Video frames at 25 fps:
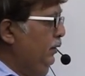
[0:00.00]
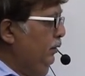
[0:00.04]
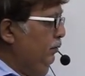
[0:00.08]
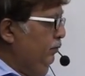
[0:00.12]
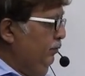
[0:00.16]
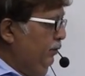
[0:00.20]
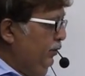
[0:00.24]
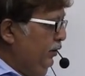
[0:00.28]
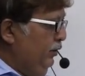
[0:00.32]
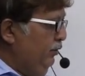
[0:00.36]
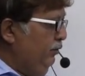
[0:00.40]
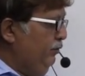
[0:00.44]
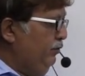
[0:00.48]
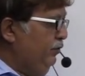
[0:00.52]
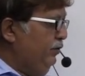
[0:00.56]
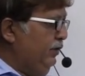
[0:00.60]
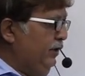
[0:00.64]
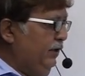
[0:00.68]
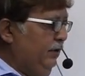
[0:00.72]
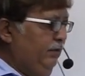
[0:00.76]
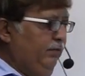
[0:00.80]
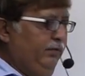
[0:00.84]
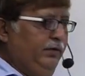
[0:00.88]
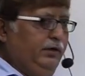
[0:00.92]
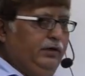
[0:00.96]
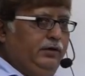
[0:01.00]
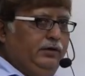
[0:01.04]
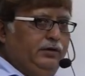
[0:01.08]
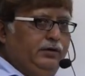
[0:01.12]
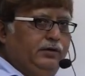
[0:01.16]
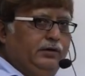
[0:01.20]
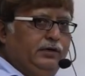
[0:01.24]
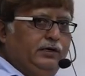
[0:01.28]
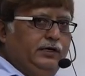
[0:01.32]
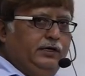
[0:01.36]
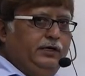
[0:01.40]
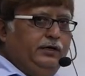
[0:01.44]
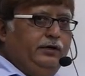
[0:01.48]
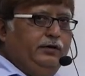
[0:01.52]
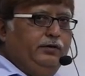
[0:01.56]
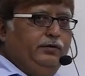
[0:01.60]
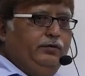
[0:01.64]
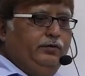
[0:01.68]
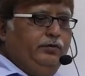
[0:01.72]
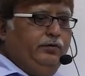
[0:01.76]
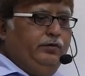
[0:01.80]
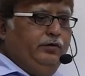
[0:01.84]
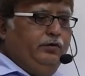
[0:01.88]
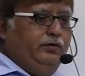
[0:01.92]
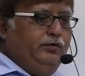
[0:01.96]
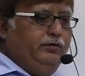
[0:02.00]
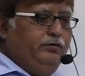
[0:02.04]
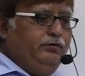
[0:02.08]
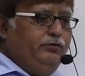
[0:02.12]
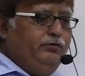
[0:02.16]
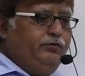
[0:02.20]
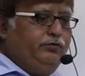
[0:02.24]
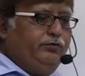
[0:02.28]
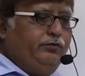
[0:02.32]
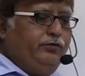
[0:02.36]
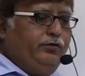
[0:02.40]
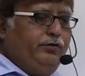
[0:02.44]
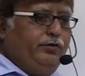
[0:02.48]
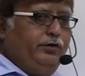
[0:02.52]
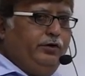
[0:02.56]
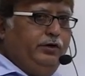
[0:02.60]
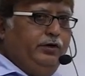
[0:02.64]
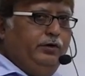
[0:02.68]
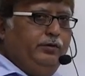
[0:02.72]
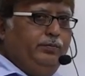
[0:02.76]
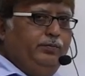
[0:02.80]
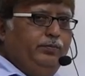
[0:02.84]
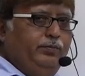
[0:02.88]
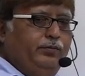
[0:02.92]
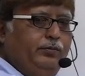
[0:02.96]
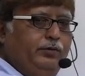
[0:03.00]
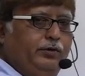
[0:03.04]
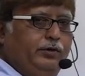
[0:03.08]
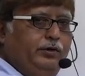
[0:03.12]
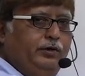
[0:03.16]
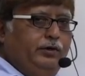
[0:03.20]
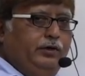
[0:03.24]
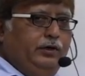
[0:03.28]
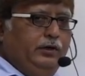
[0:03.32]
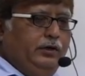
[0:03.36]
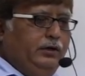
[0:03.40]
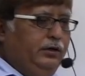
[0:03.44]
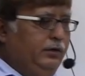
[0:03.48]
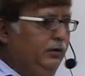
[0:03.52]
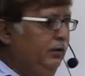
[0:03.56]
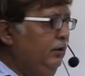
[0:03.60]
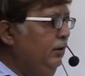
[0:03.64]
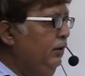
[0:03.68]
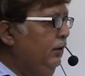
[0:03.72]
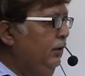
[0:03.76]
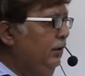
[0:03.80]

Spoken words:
Once I will write the step here,